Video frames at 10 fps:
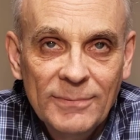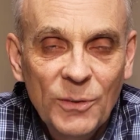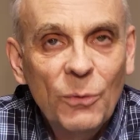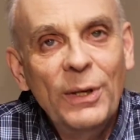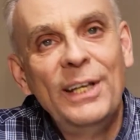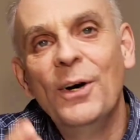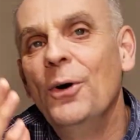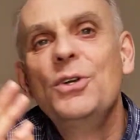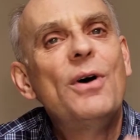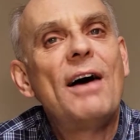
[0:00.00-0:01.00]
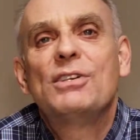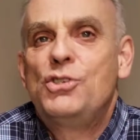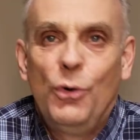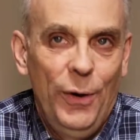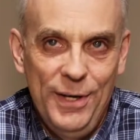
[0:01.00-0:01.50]
We know you have a
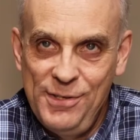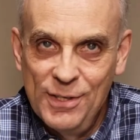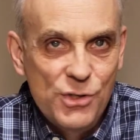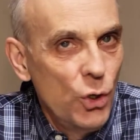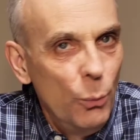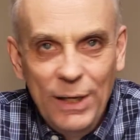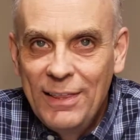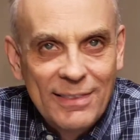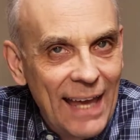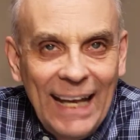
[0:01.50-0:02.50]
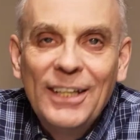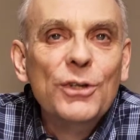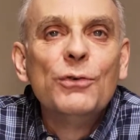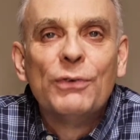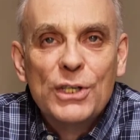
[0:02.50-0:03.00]
choice, and so we thank you for